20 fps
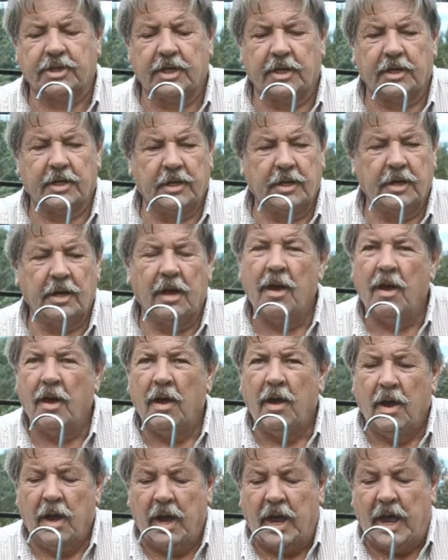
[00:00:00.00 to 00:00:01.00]
it,
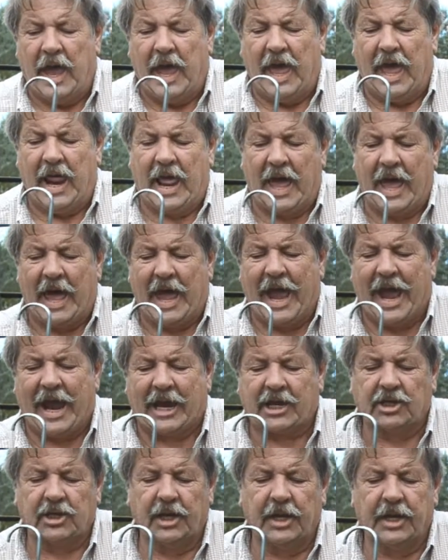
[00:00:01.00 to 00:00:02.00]
and I
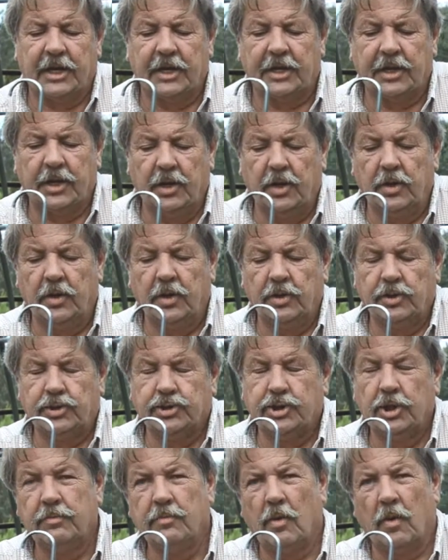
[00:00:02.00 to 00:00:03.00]
actually can do
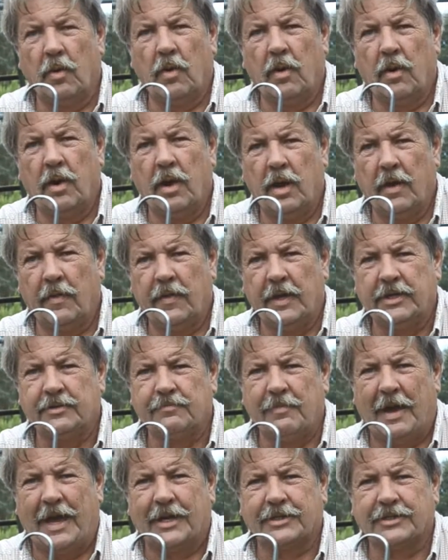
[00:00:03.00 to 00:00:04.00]
2 more of these
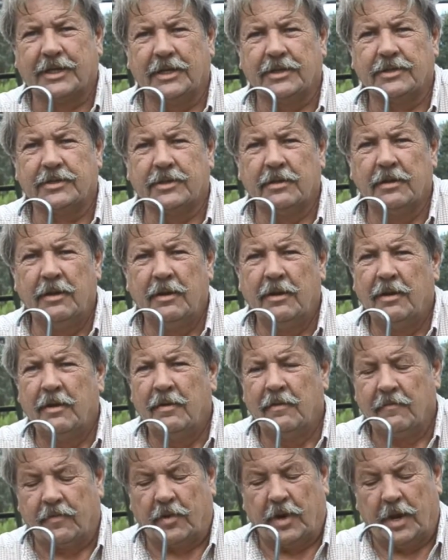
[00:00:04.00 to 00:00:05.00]
baskets
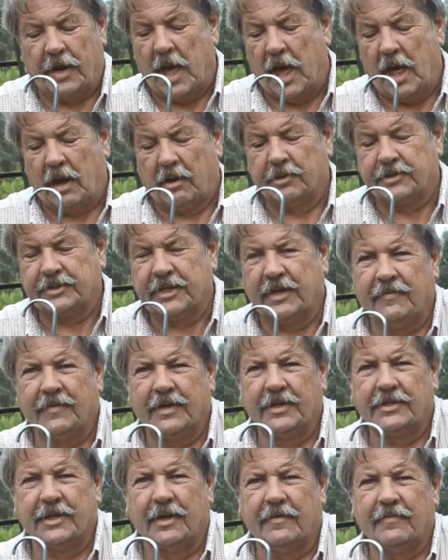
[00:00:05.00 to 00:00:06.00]
for
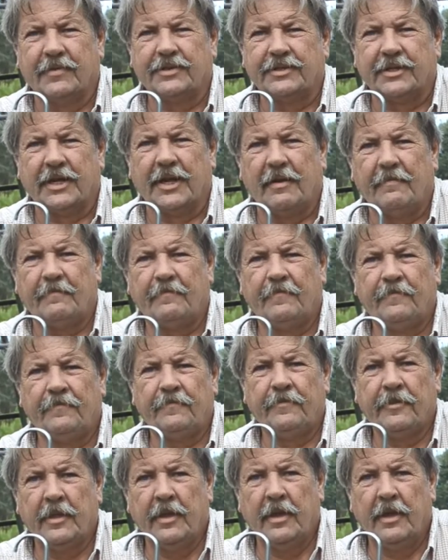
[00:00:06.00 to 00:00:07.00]
$1.77.
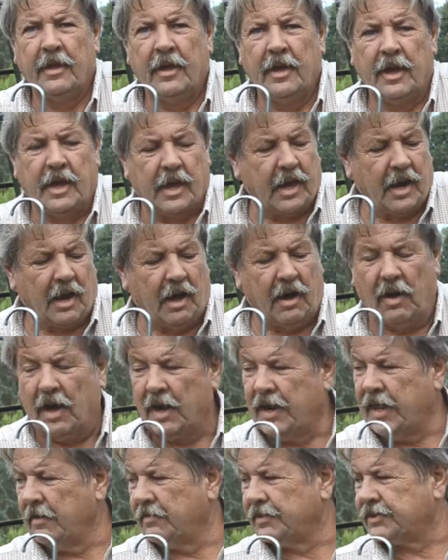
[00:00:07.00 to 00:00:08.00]
And all I
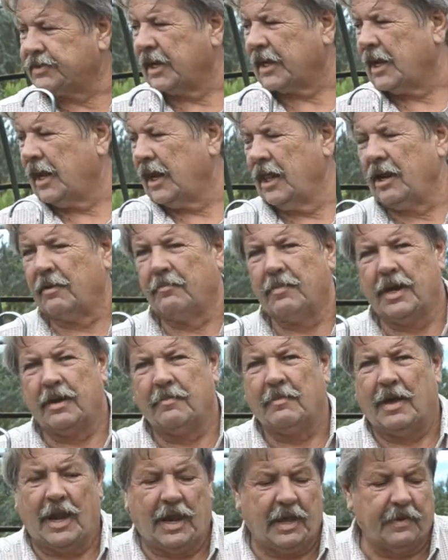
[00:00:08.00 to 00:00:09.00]
did was take a little bit
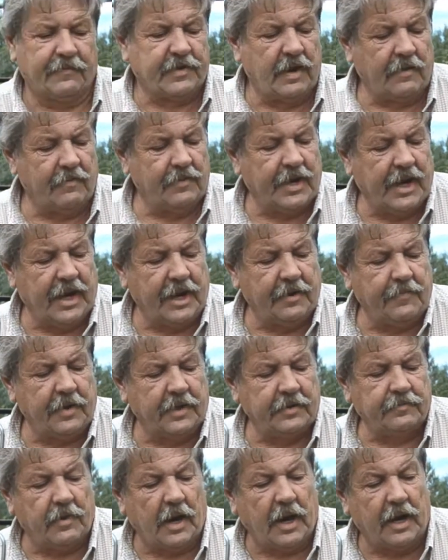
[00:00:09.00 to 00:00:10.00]
of my leftover Daddy
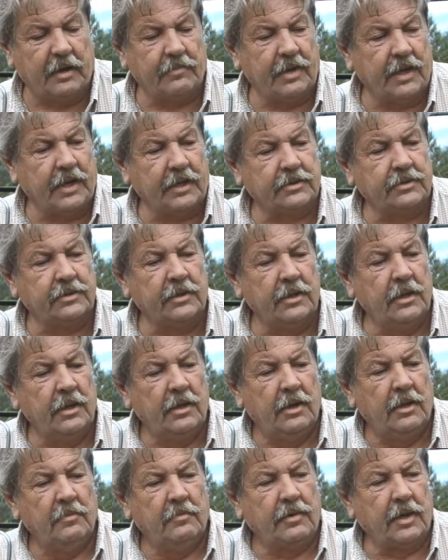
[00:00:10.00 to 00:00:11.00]
Pete's potting mix,
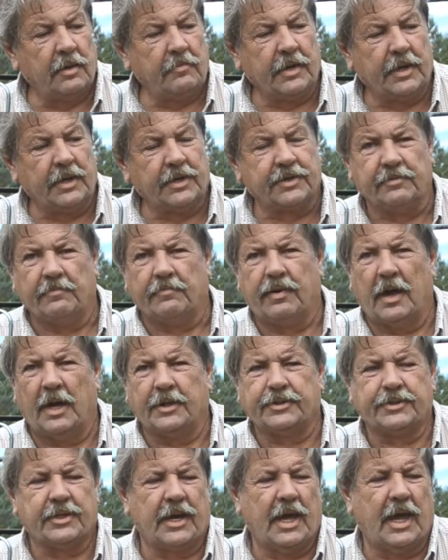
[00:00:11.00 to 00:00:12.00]
put them into some
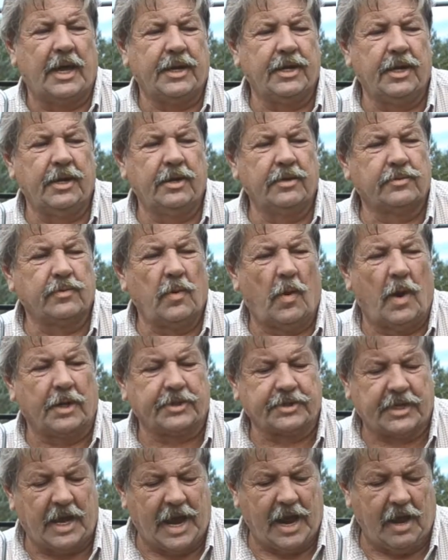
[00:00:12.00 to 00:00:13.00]
pots that I'd used,
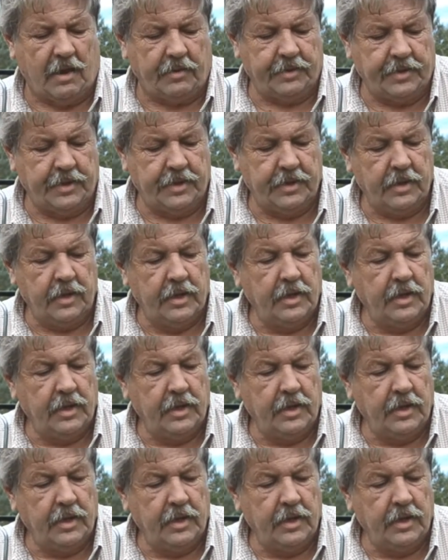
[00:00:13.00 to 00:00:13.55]
washed out.